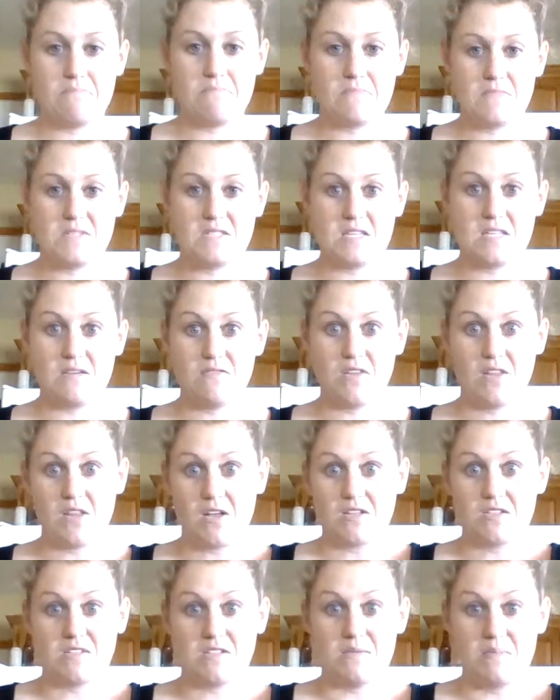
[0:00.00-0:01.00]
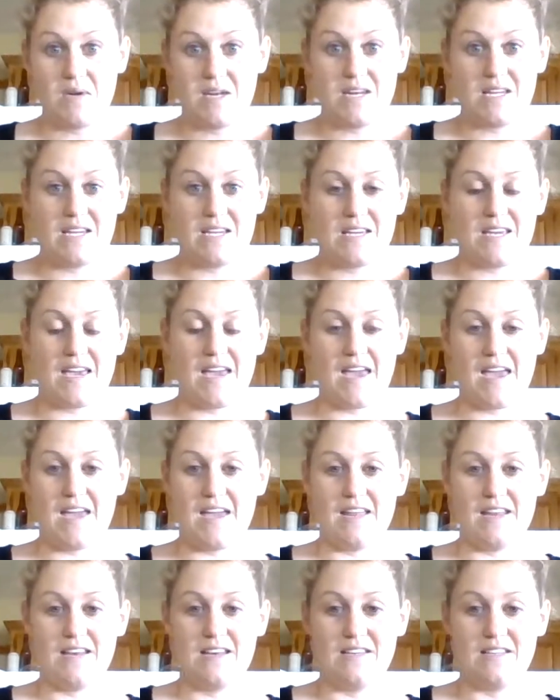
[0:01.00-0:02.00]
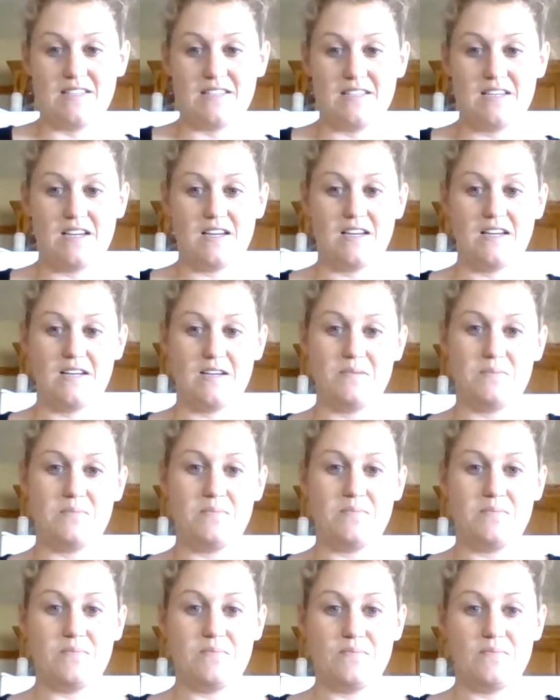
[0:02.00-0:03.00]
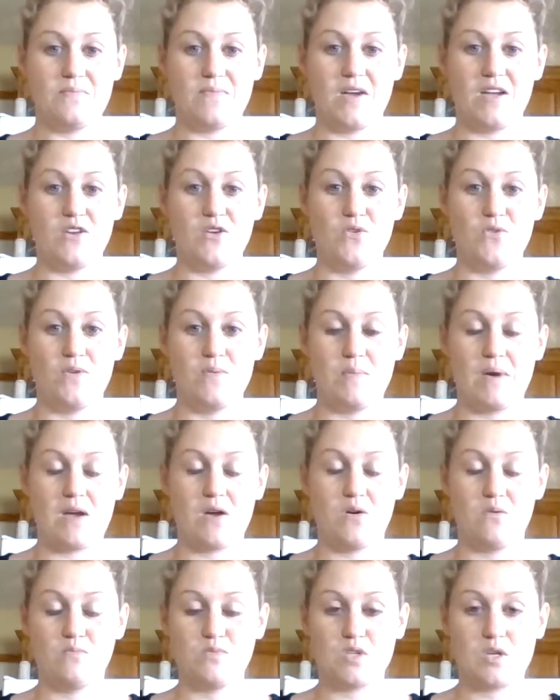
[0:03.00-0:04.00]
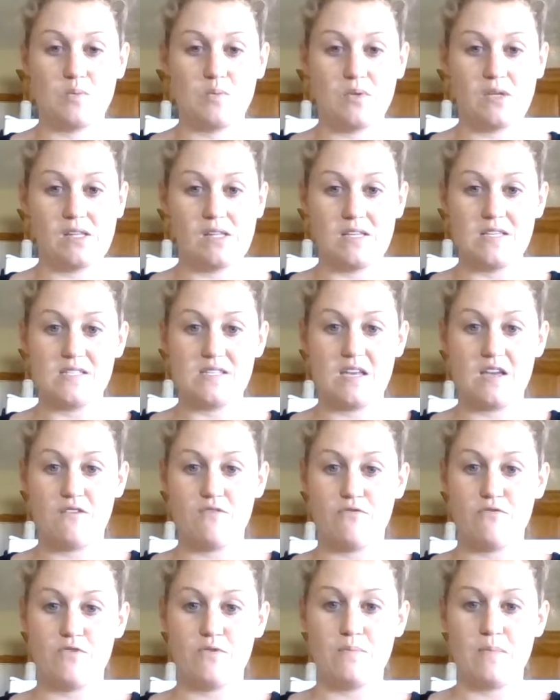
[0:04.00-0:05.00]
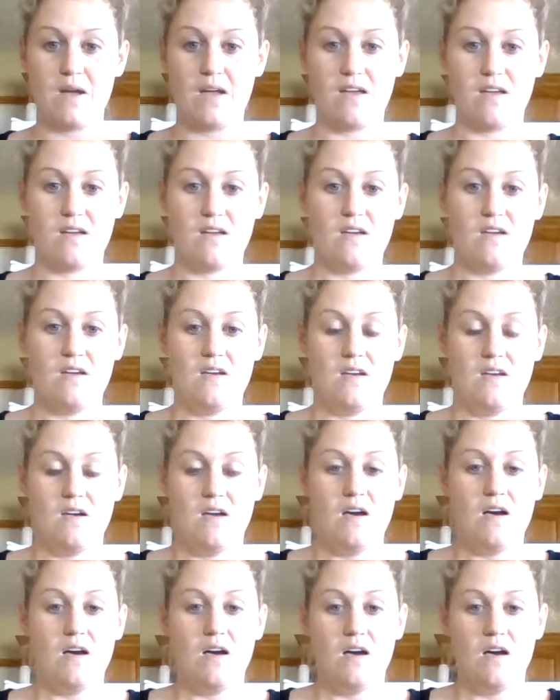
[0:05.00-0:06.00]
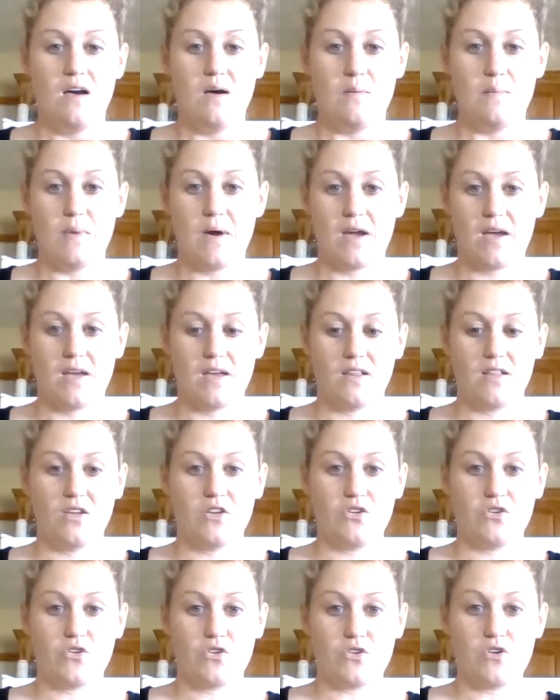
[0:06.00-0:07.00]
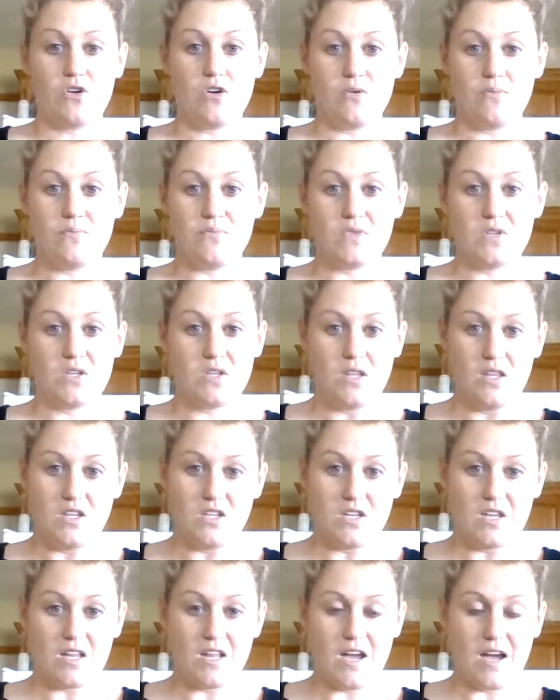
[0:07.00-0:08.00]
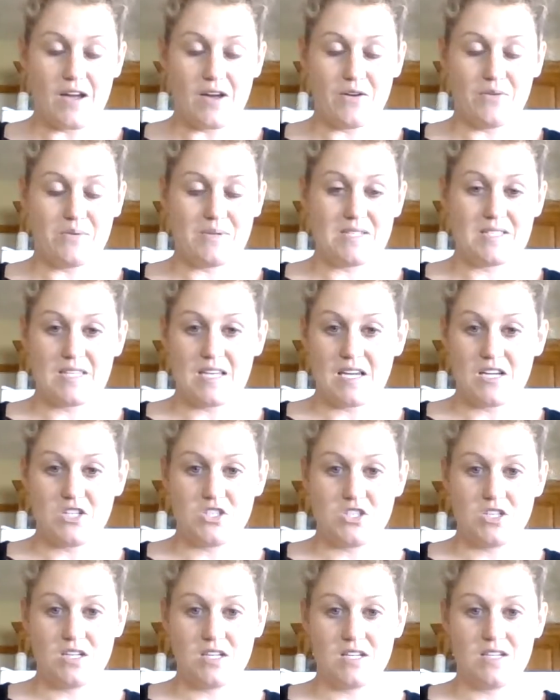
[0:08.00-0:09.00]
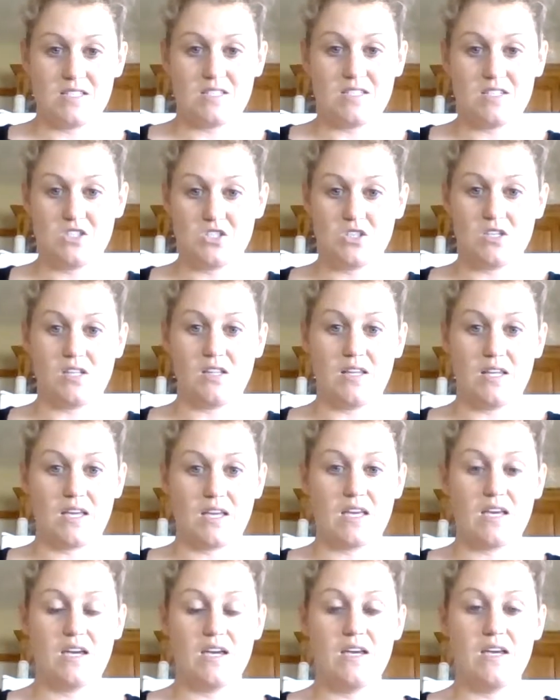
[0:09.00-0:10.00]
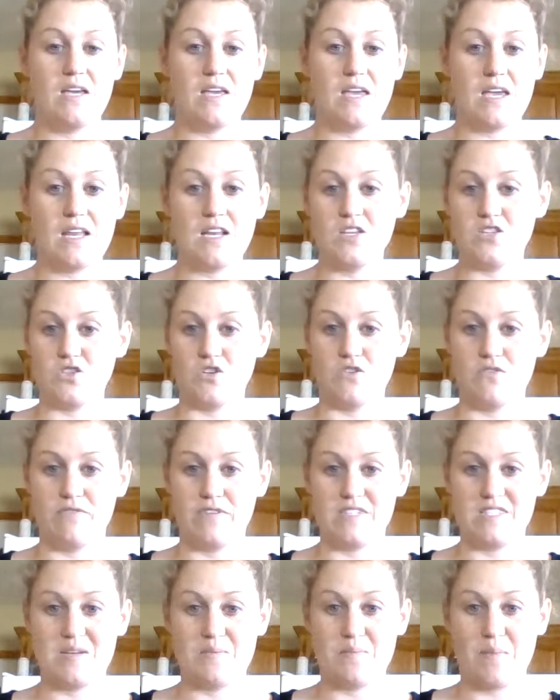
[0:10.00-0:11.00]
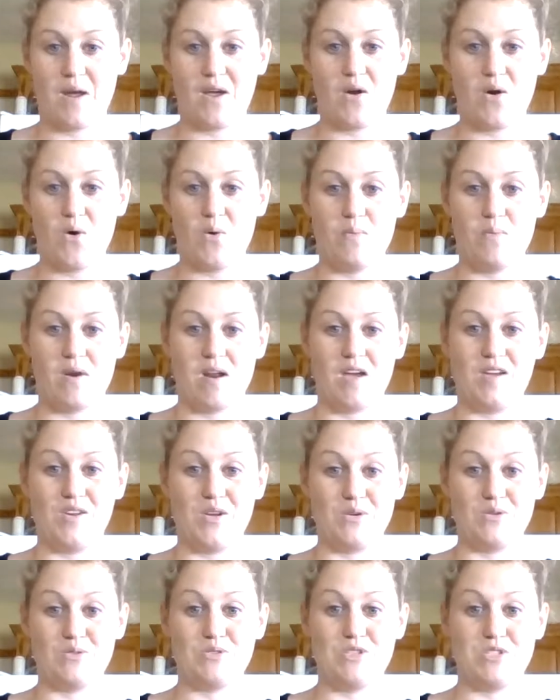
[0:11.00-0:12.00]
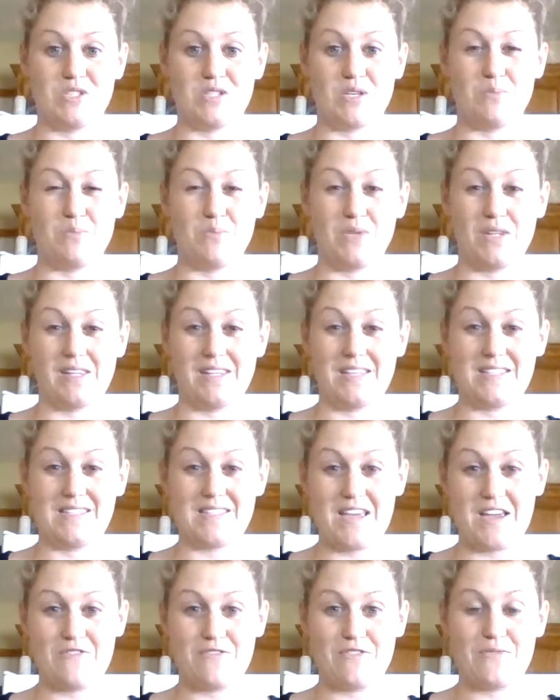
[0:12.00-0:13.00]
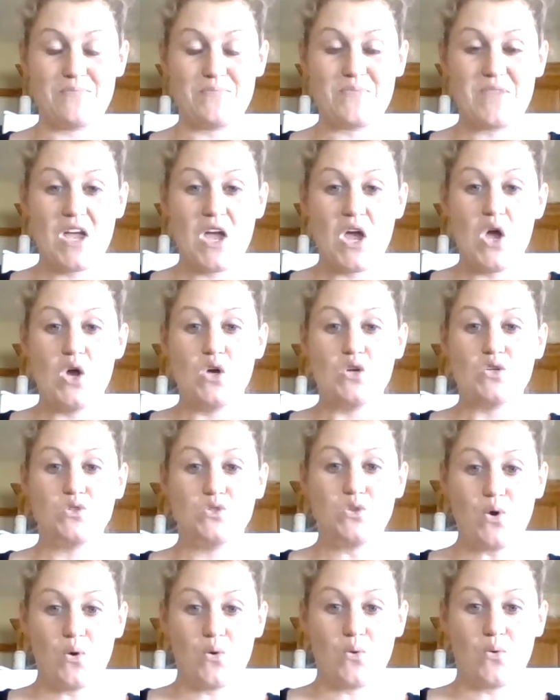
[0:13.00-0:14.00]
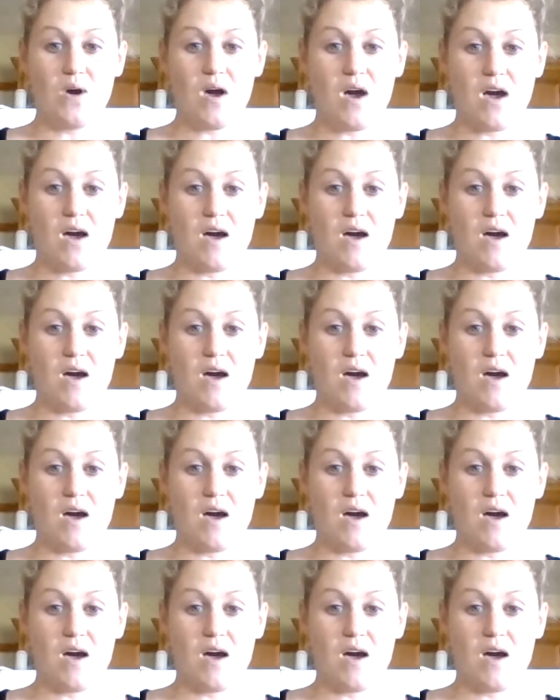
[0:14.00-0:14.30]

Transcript: saving lots of money, and I know that my home's completely safe for my little girl. And I always say she can essentially lick any surface in my home, and I know she's completely safe. So,